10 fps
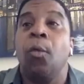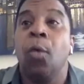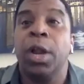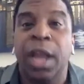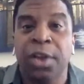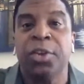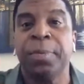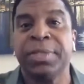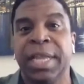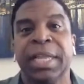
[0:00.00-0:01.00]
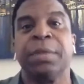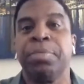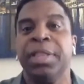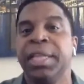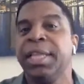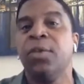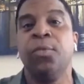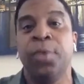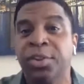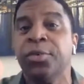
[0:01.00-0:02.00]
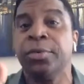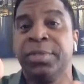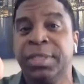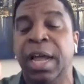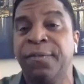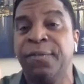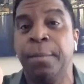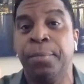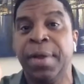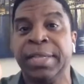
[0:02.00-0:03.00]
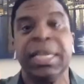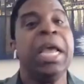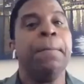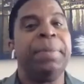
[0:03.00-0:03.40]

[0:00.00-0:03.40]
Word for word: one hundred percent completely original stuff from Prince,